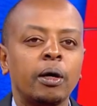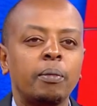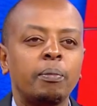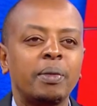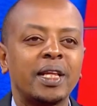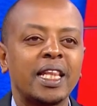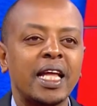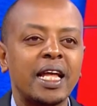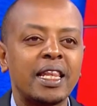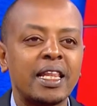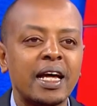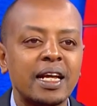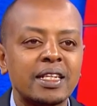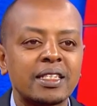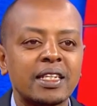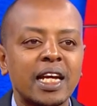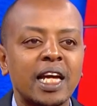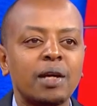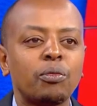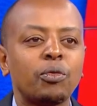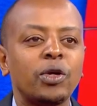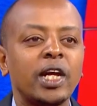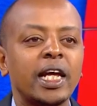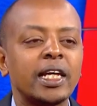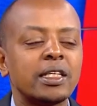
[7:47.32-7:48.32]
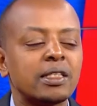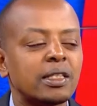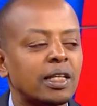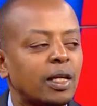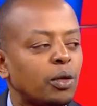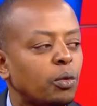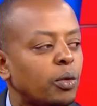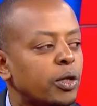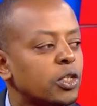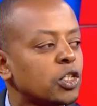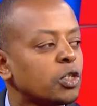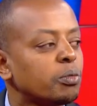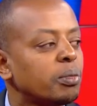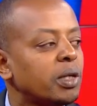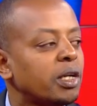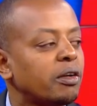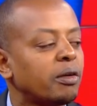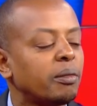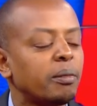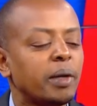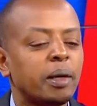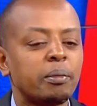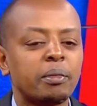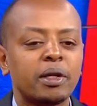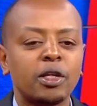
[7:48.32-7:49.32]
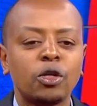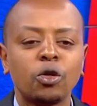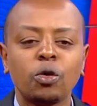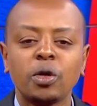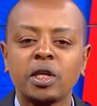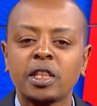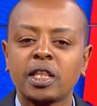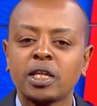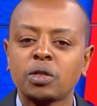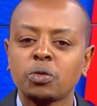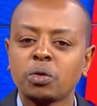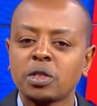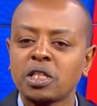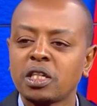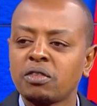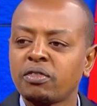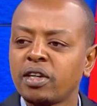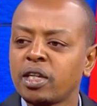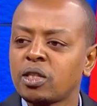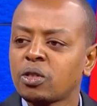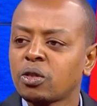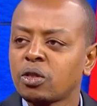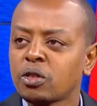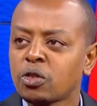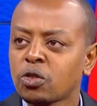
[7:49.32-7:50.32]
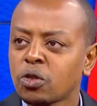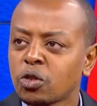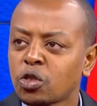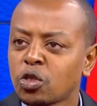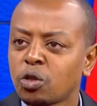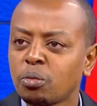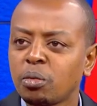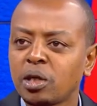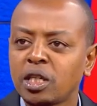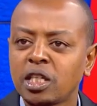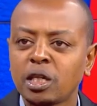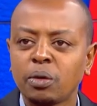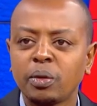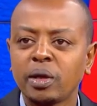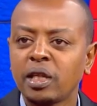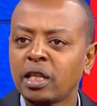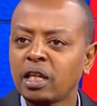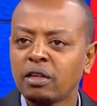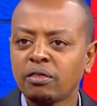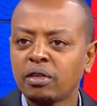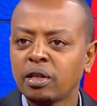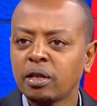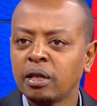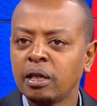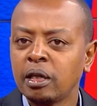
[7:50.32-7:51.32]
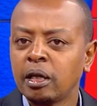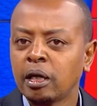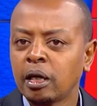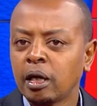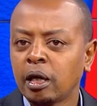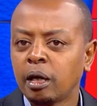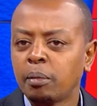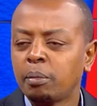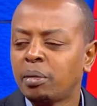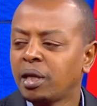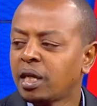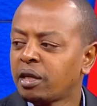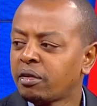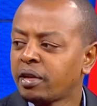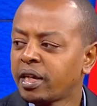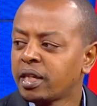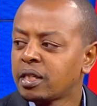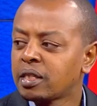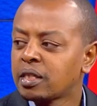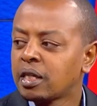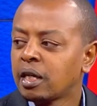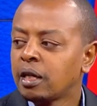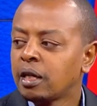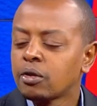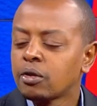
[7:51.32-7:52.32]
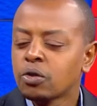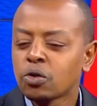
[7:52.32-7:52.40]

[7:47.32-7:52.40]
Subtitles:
But at that time, will I still want to be remembered, knowing that whatever is on social media will never be erased?